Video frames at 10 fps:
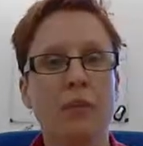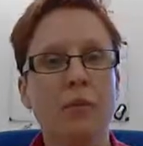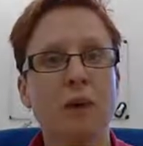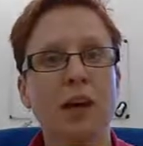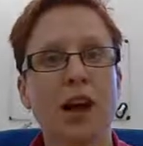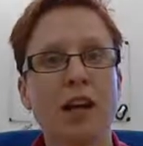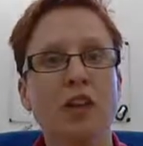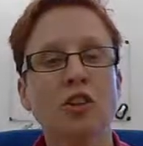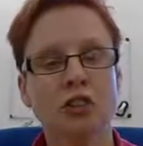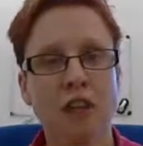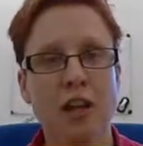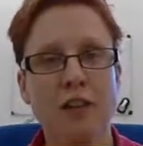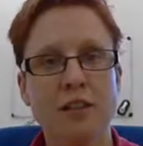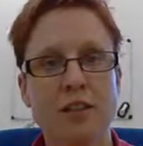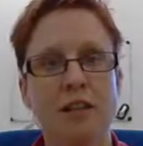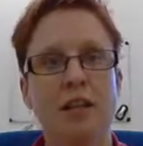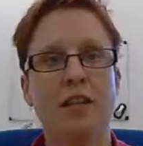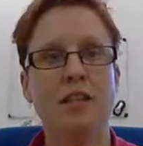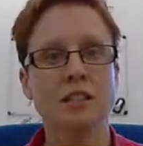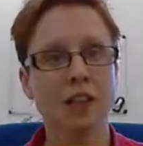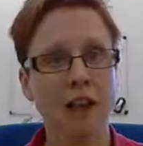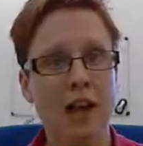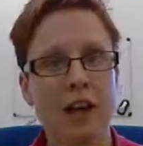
the way I understand it is that